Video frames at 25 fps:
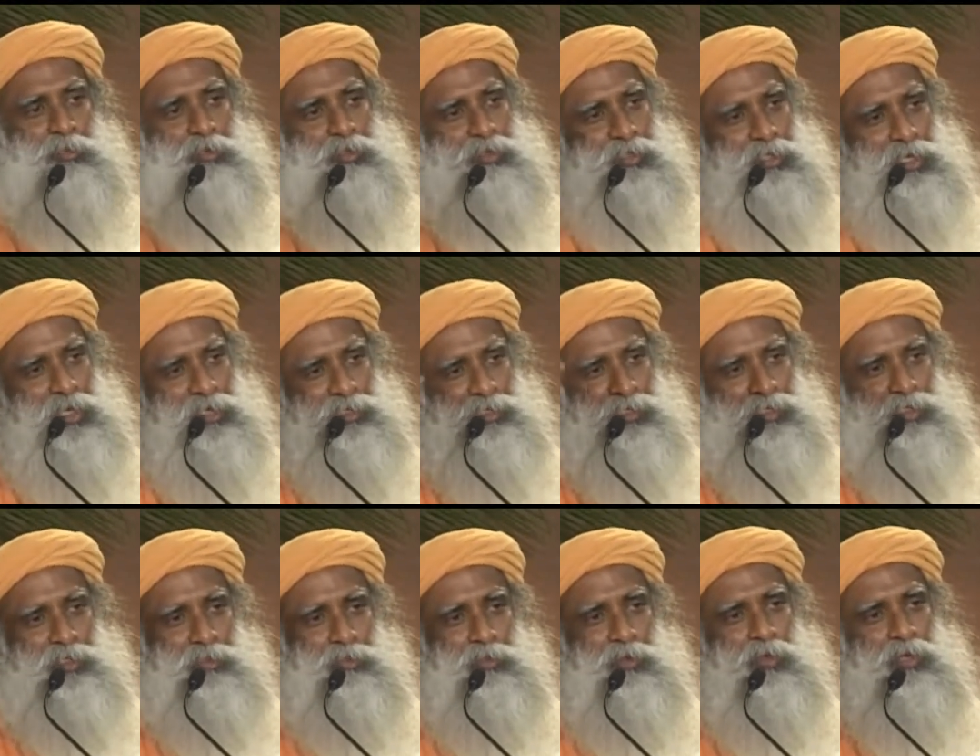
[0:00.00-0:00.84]
press
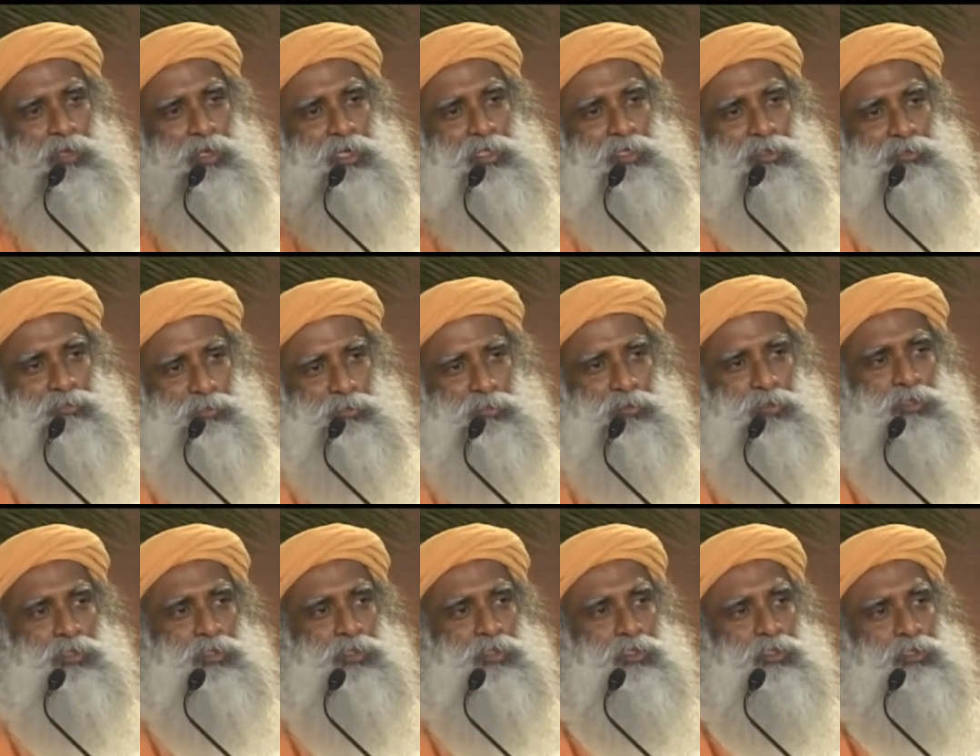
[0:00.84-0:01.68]
asking them all kinds of
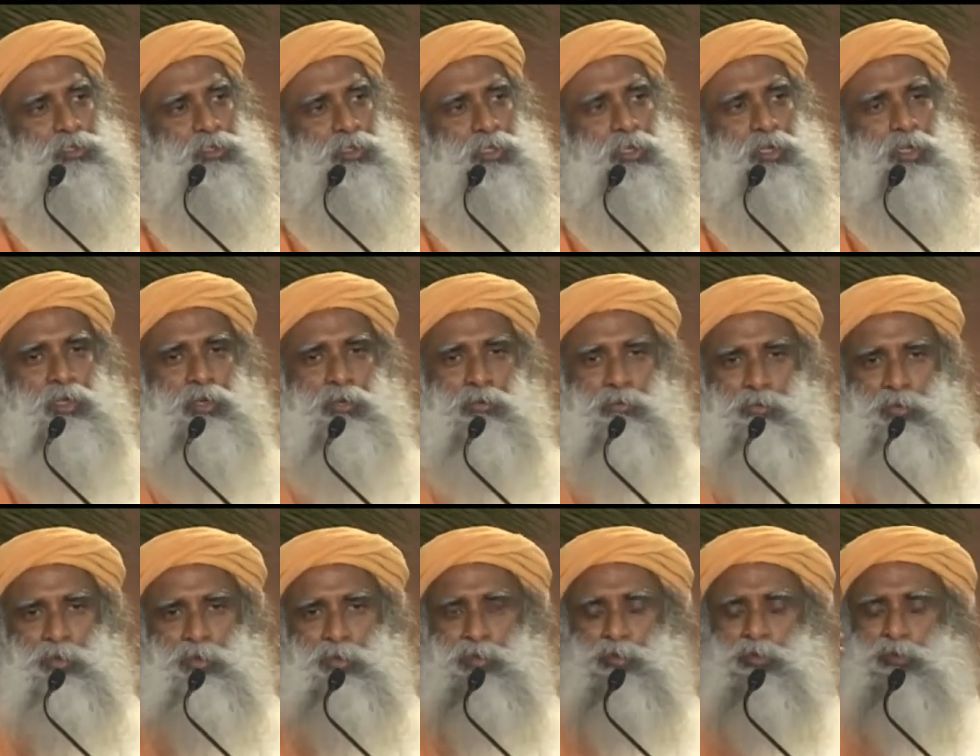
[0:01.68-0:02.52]
questions.
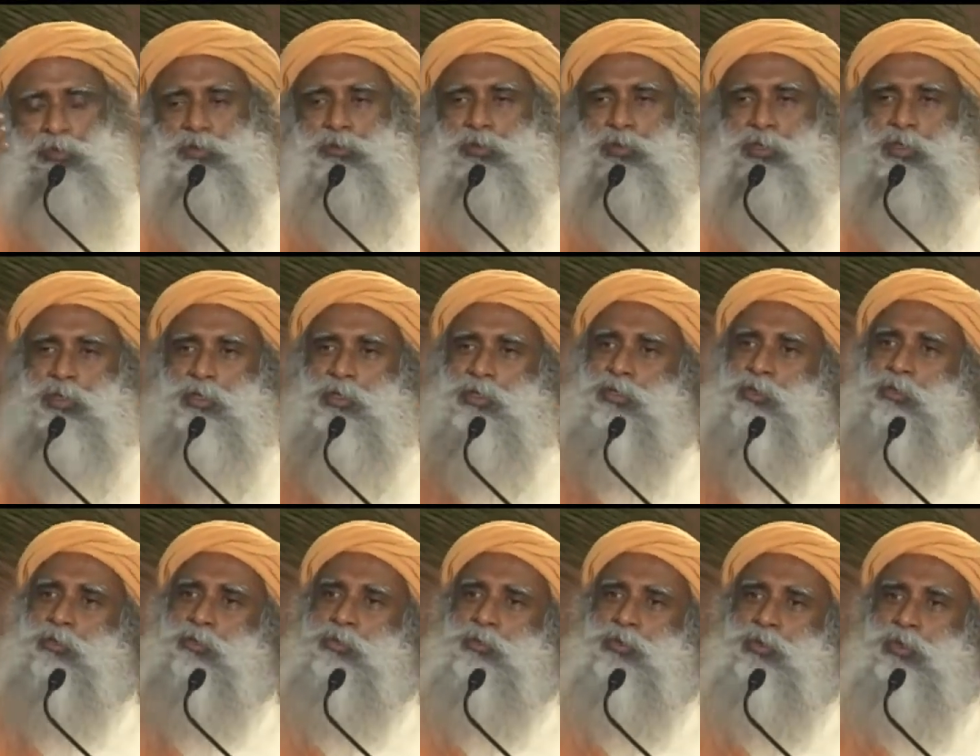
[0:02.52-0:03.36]
What are you doing?
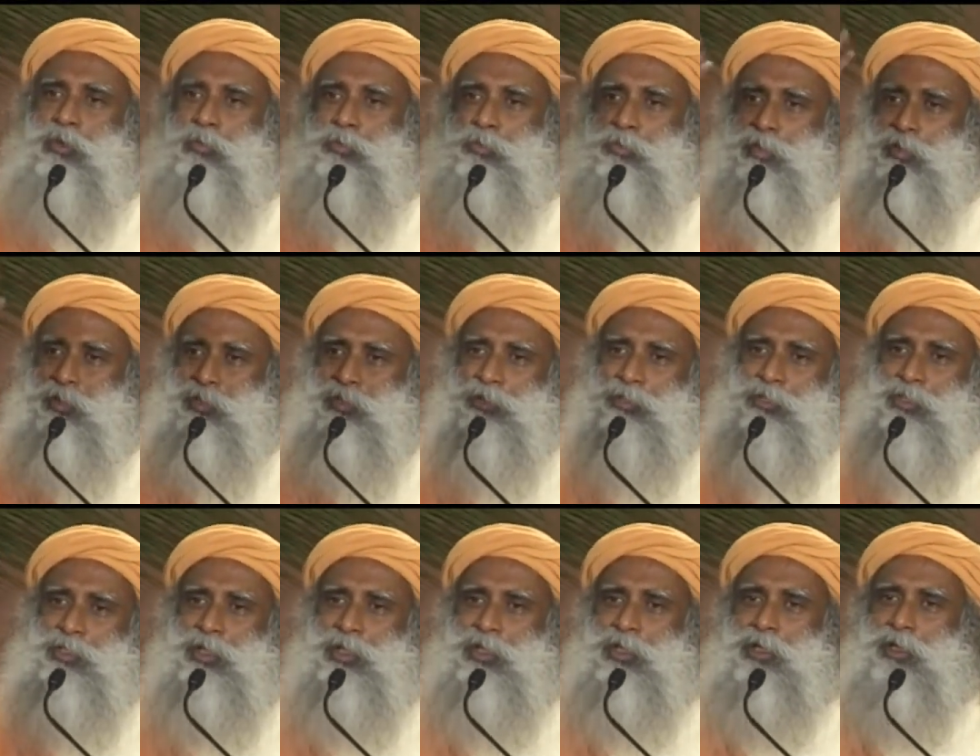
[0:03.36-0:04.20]
You blew up
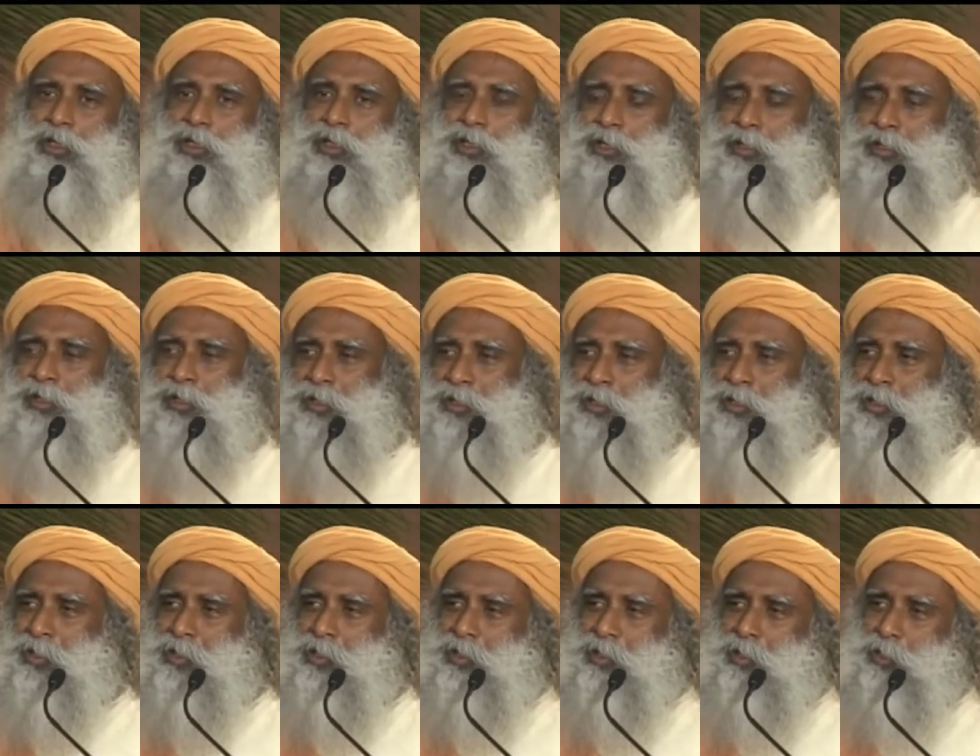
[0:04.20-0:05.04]
this,
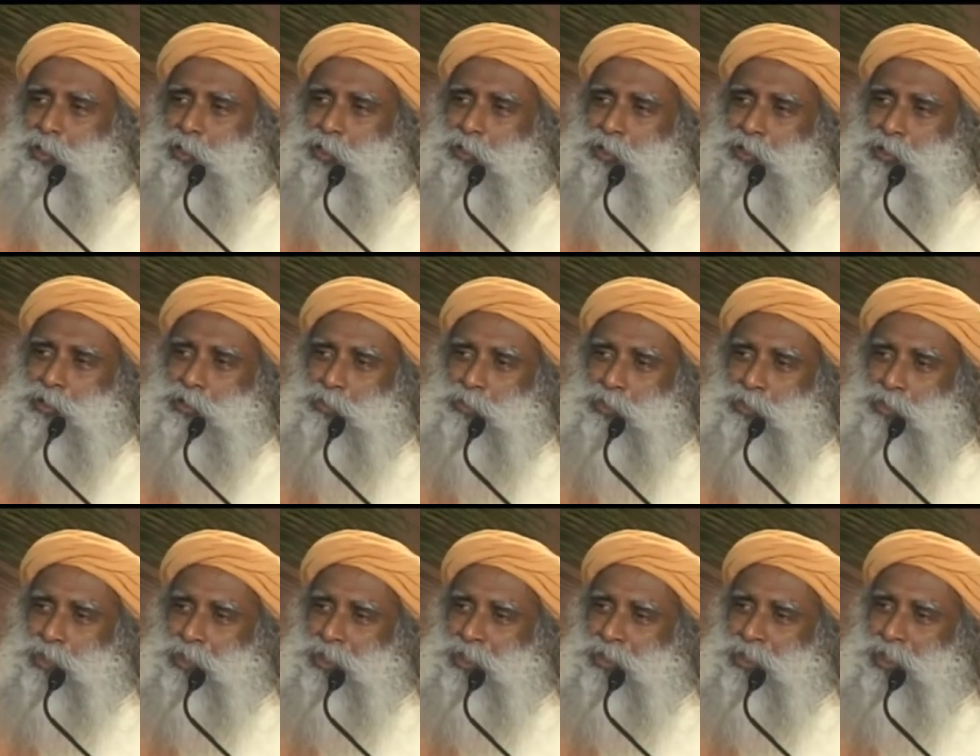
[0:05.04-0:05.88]
you know, this
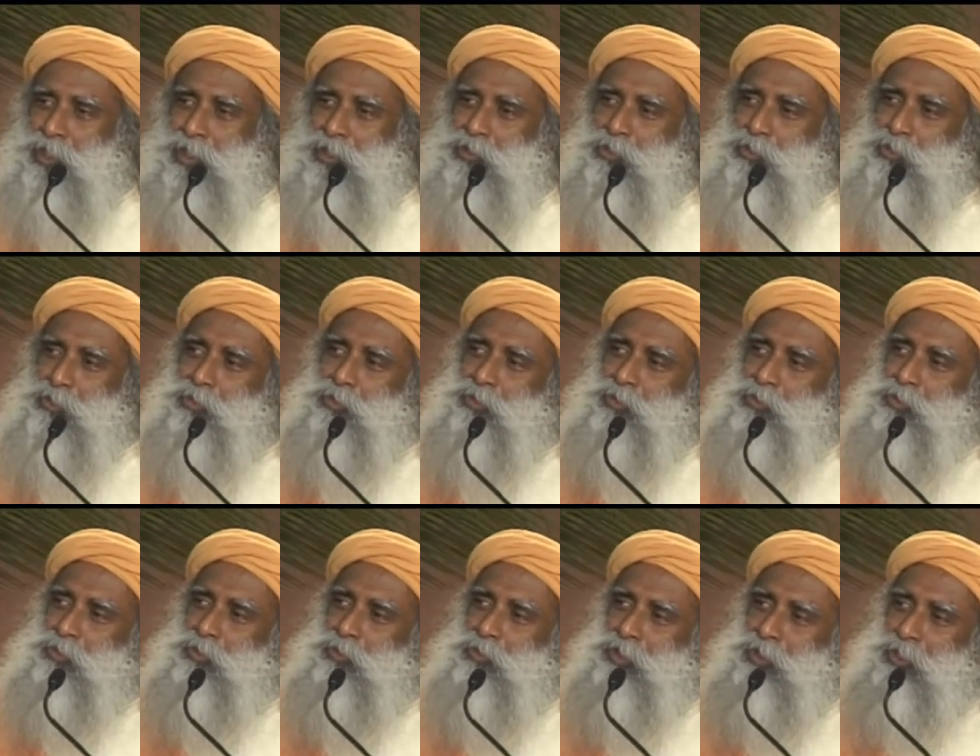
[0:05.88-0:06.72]
Buddha
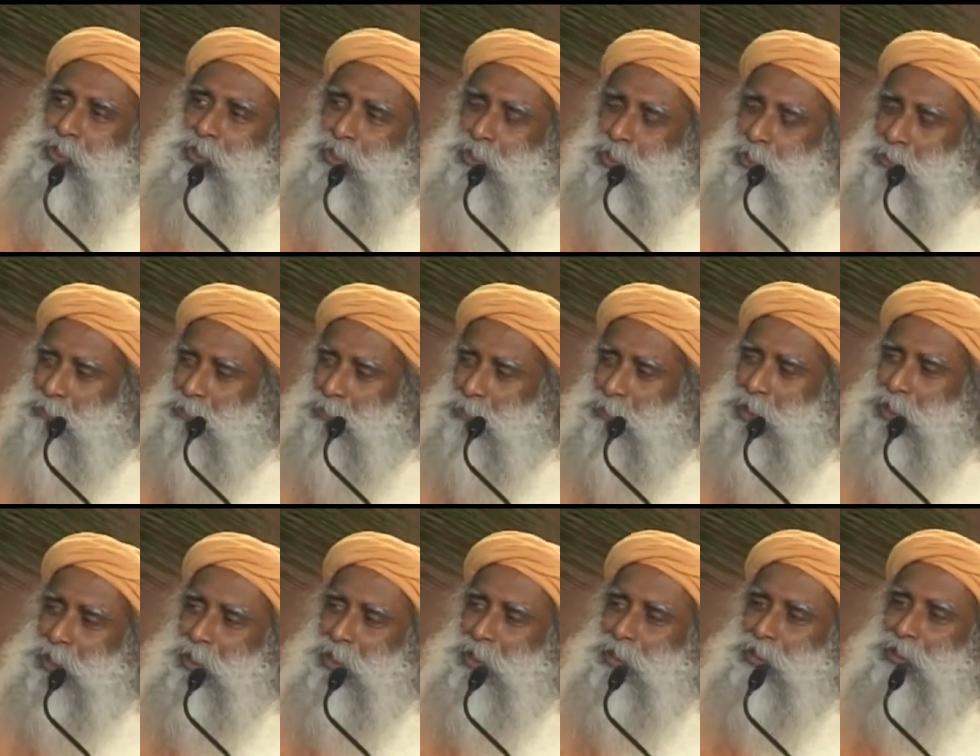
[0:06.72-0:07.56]
statue, you're treating your
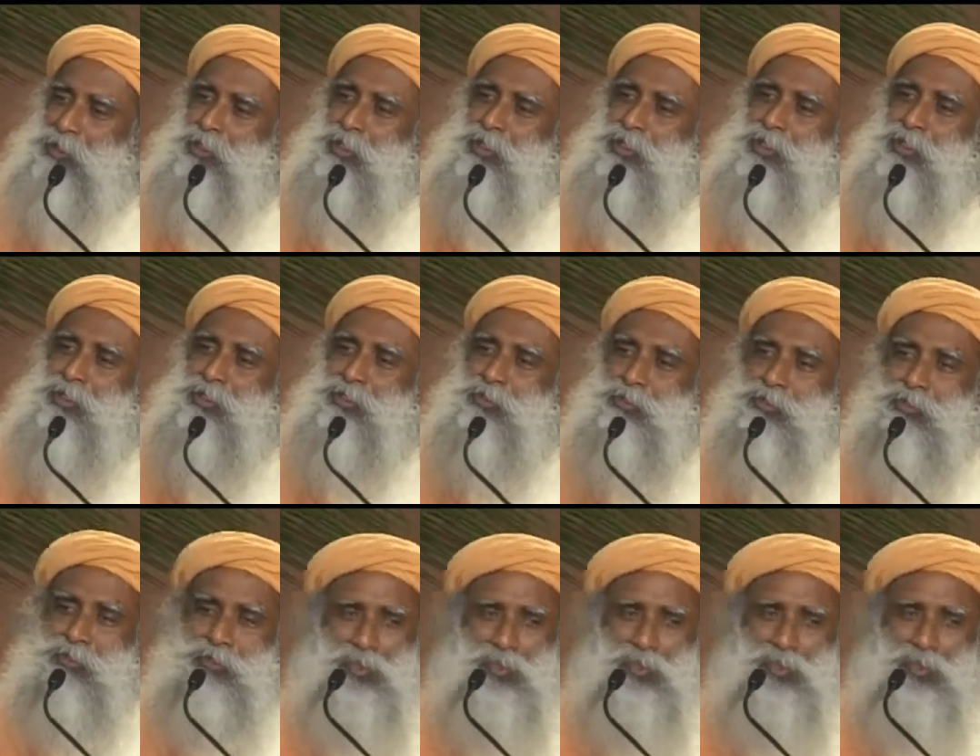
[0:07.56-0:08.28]
woman like this, you're